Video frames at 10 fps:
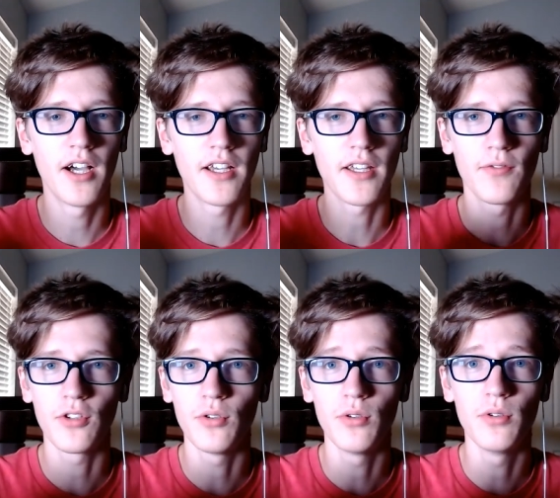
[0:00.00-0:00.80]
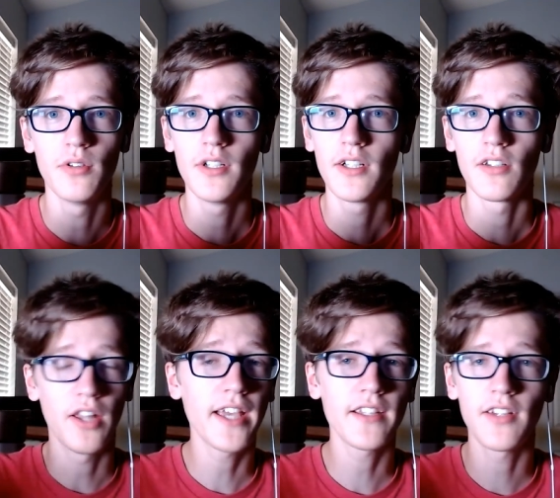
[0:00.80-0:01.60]
Uh, if you
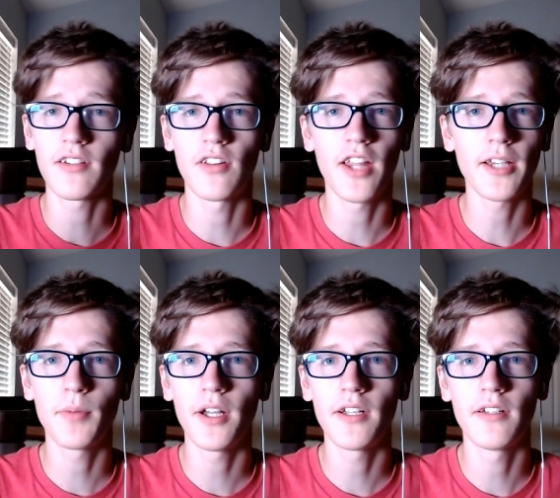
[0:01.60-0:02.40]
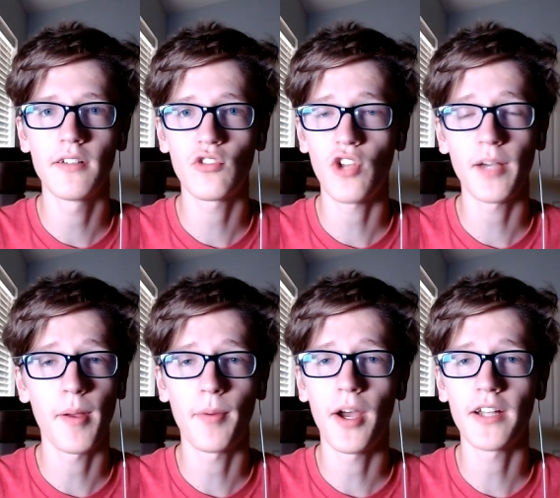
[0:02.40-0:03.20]
liked, hit the like button. Check out
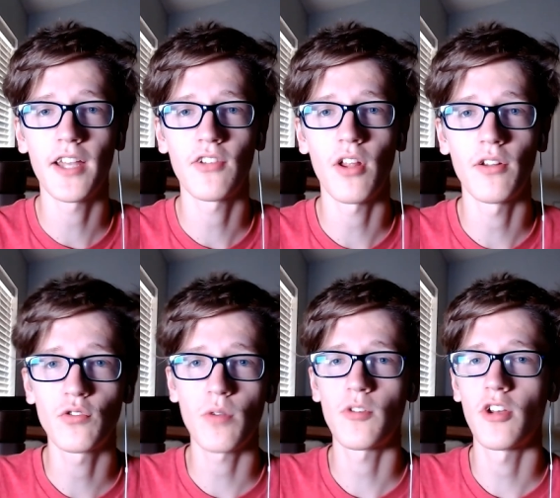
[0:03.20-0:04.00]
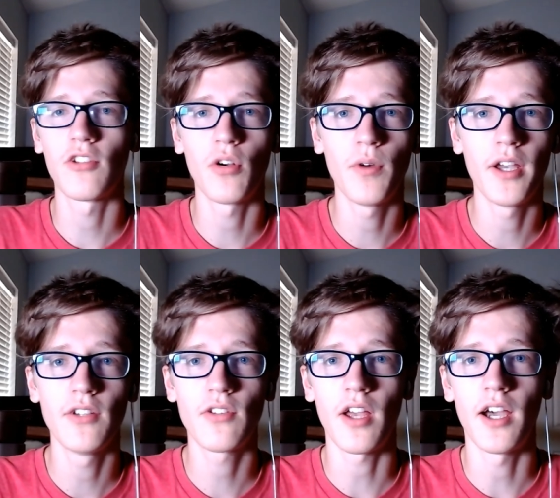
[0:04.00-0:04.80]
my podcast down in the description as
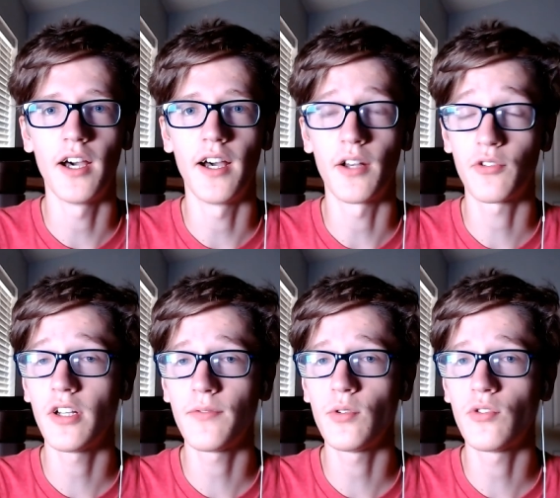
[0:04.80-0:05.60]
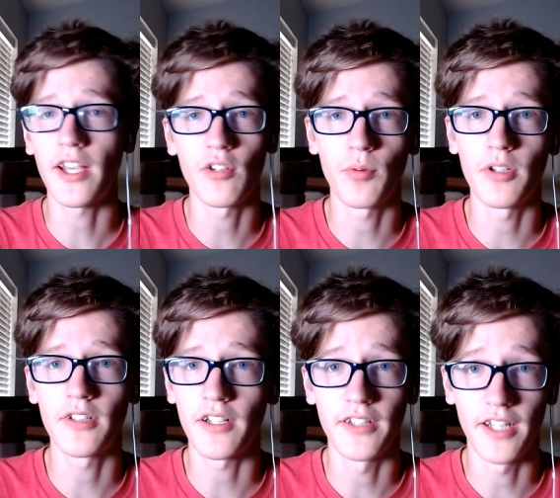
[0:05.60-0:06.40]
always. Uh, I'll see you in a few seconds when you
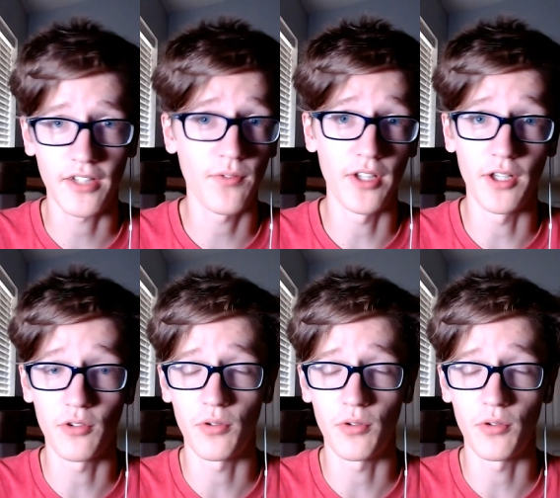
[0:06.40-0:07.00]
click on the next video.